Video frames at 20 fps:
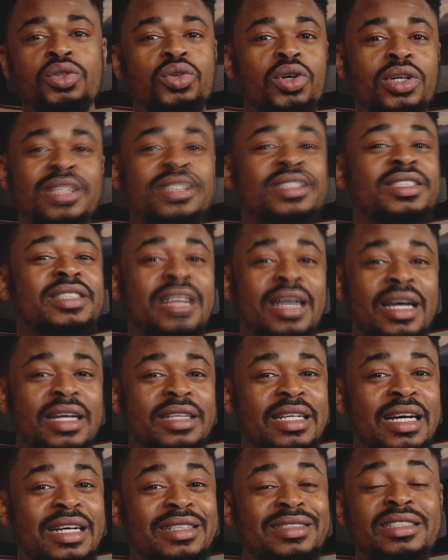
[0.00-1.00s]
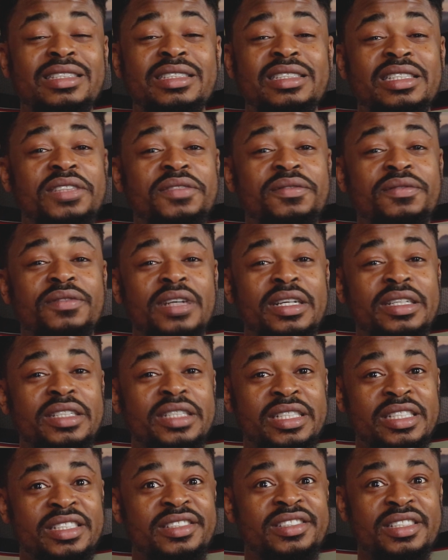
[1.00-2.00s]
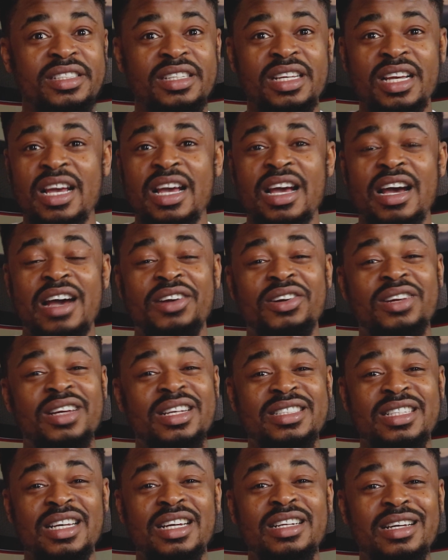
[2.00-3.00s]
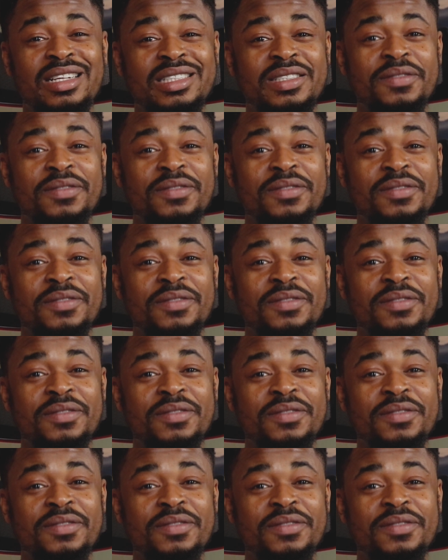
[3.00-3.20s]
you understand that this is very easy. I understand